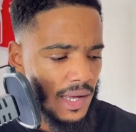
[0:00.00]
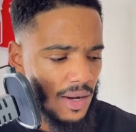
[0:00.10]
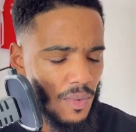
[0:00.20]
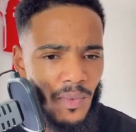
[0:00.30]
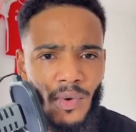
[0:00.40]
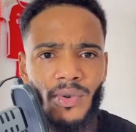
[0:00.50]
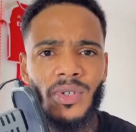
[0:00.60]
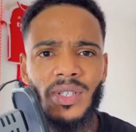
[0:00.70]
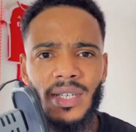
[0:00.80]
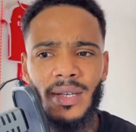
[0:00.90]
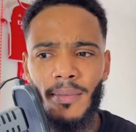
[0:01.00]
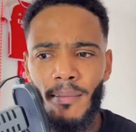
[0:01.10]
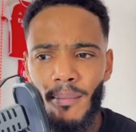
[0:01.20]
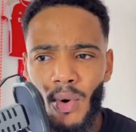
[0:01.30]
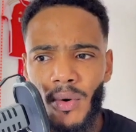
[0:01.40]
we will see
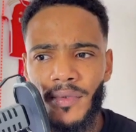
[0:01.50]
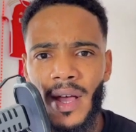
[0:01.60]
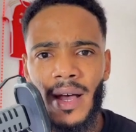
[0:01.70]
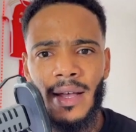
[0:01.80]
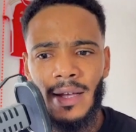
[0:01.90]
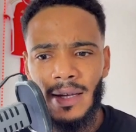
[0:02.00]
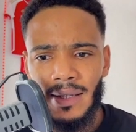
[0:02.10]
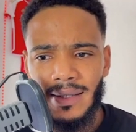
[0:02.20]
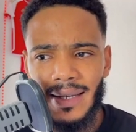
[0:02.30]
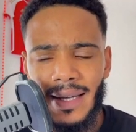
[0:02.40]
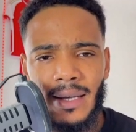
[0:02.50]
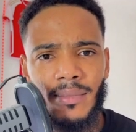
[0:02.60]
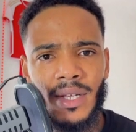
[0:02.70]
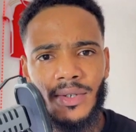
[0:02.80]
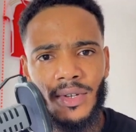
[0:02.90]
more of that team
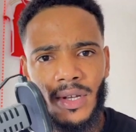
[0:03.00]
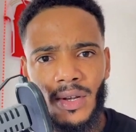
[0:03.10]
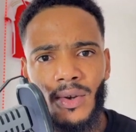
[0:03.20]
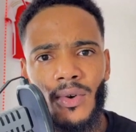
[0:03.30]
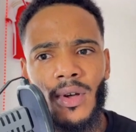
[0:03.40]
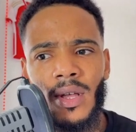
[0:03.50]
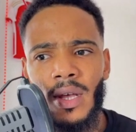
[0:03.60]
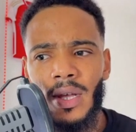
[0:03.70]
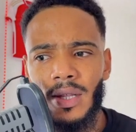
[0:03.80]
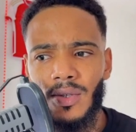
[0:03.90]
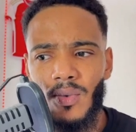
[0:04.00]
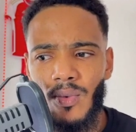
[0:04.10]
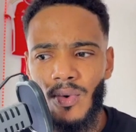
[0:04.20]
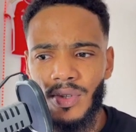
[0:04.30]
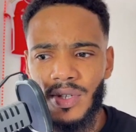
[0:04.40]
that's going to look
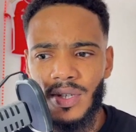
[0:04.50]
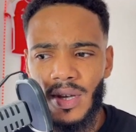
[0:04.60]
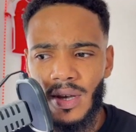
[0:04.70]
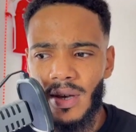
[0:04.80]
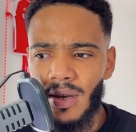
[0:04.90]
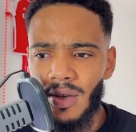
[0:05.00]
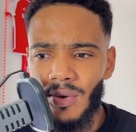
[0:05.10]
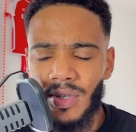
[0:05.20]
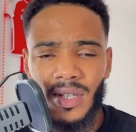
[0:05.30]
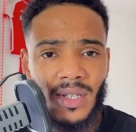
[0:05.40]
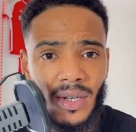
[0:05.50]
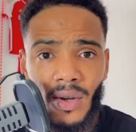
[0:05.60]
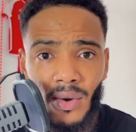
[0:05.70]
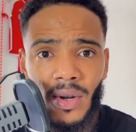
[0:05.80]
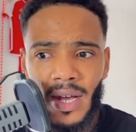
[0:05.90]
towards, that's going to
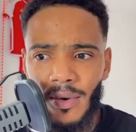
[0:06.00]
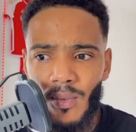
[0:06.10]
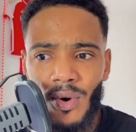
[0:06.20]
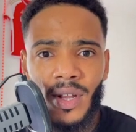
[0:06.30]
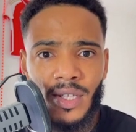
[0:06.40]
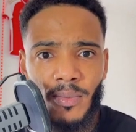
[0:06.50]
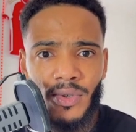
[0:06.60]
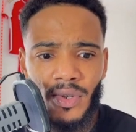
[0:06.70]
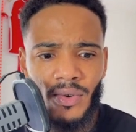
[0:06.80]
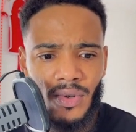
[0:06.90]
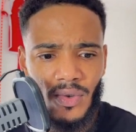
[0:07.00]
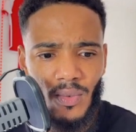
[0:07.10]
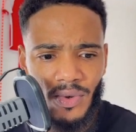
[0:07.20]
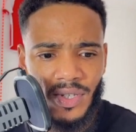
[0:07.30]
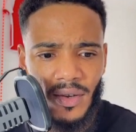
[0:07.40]
look like what it's supposed to look
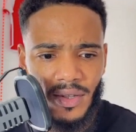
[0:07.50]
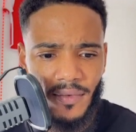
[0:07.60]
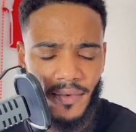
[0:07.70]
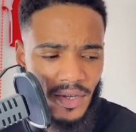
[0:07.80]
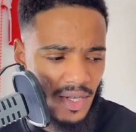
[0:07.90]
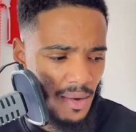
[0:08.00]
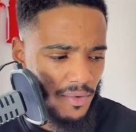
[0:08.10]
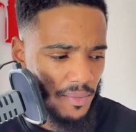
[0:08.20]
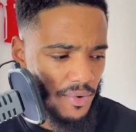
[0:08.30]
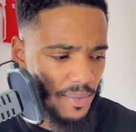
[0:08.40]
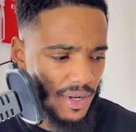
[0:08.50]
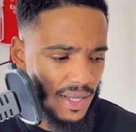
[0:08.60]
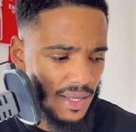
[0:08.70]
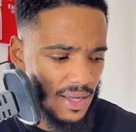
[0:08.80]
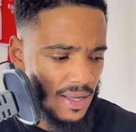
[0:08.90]
towards the first game of the Premier
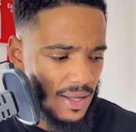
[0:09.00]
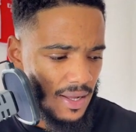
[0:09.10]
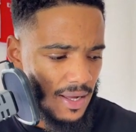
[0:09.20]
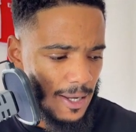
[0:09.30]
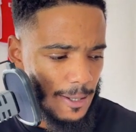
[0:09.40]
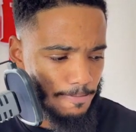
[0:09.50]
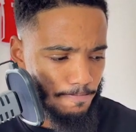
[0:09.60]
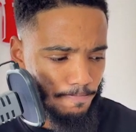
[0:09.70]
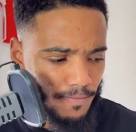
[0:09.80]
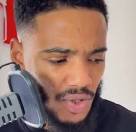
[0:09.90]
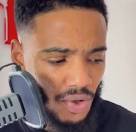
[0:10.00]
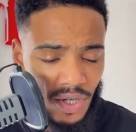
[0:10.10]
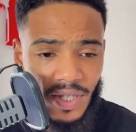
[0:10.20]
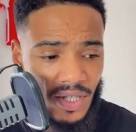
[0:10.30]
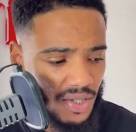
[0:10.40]
League. So you're going to
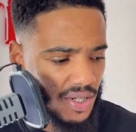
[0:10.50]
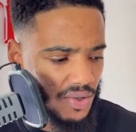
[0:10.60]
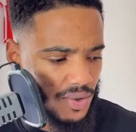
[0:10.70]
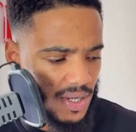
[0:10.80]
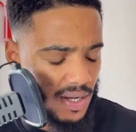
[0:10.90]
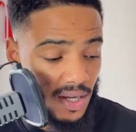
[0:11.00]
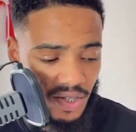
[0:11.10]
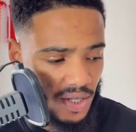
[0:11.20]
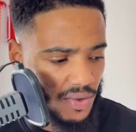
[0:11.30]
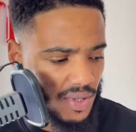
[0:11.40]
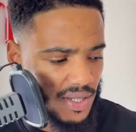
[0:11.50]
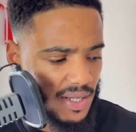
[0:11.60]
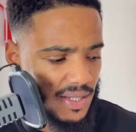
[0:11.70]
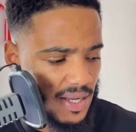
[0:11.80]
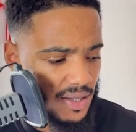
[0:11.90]
see Jesus, as I
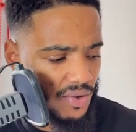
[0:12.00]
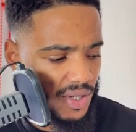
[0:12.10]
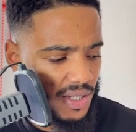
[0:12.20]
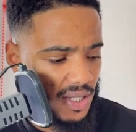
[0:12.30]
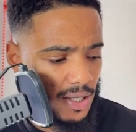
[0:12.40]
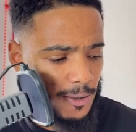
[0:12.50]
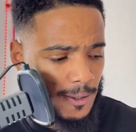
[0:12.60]
said. You're going to see